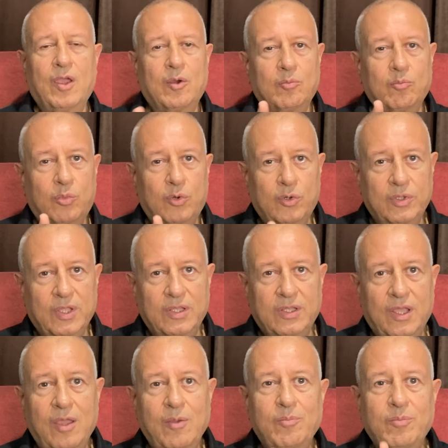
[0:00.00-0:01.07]
Romulus is the
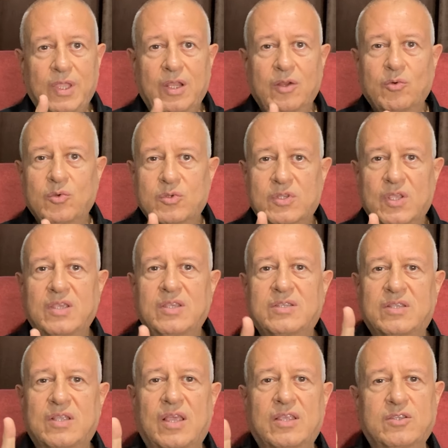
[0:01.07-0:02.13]
name of a space
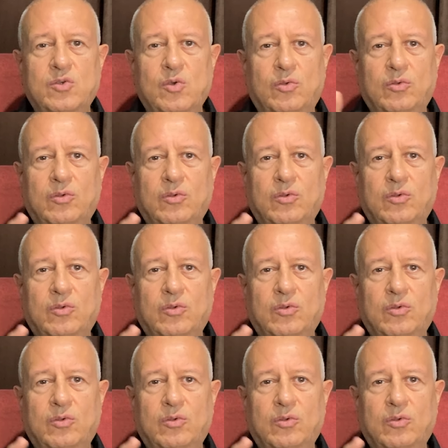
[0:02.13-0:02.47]
station.